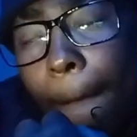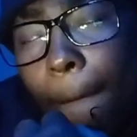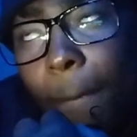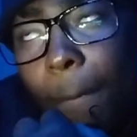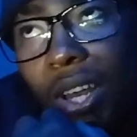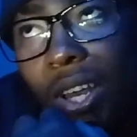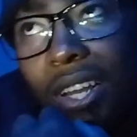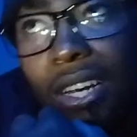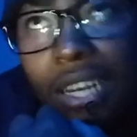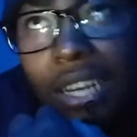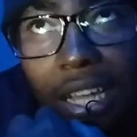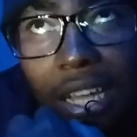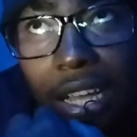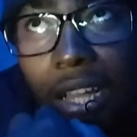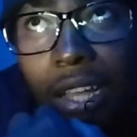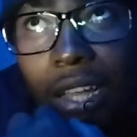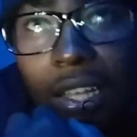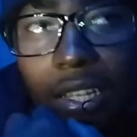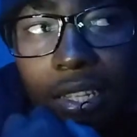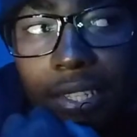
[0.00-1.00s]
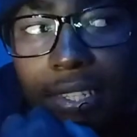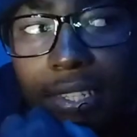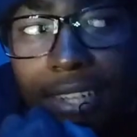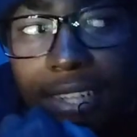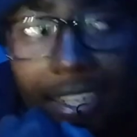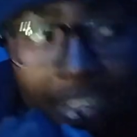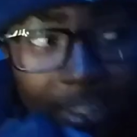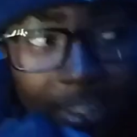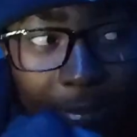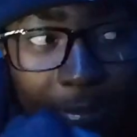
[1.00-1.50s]
Lena,
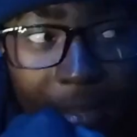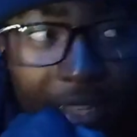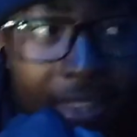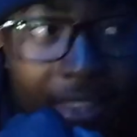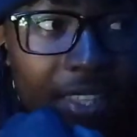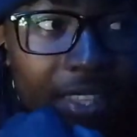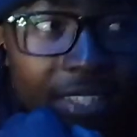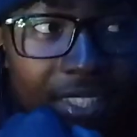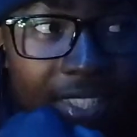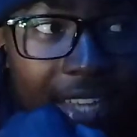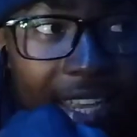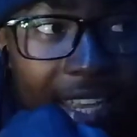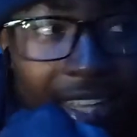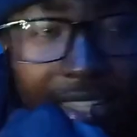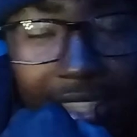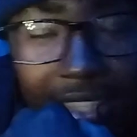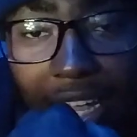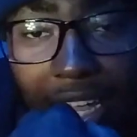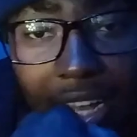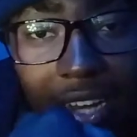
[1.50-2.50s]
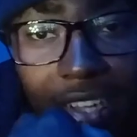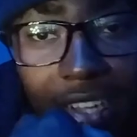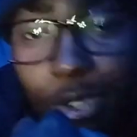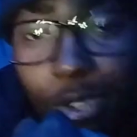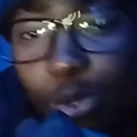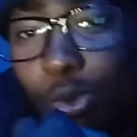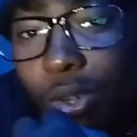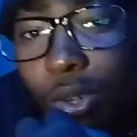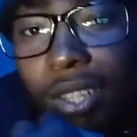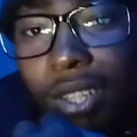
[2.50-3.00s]
next month, like it's
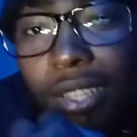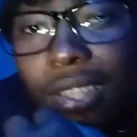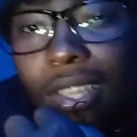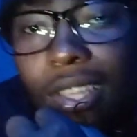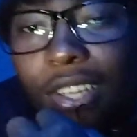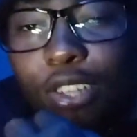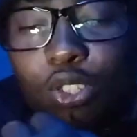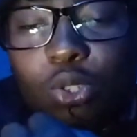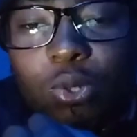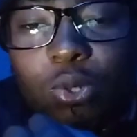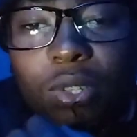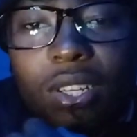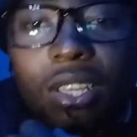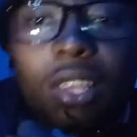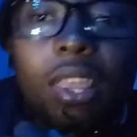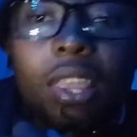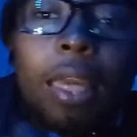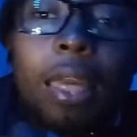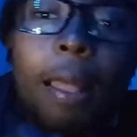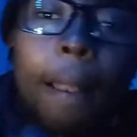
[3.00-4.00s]
23 today.